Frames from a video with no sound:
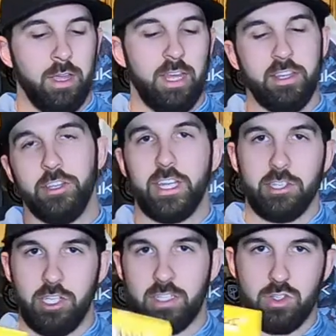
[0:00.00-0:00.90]
and then you get a
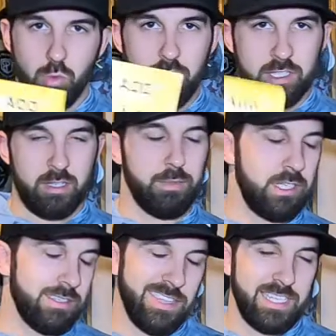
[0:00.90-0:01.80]
chance to win something.
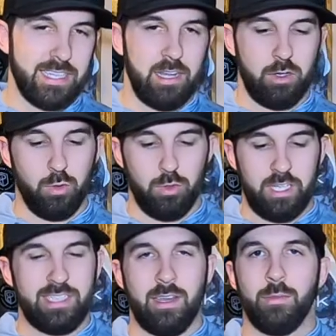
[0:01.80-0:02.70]
So that's kind of cool.
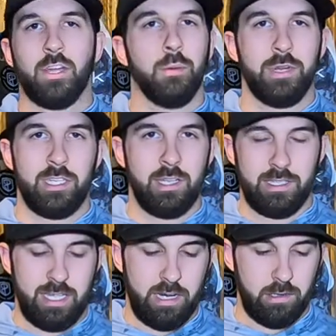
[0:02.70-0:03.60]
Anytime a company
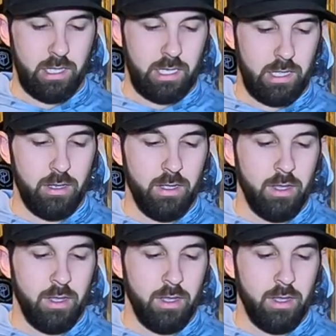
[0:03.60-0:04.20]
does that, I like it.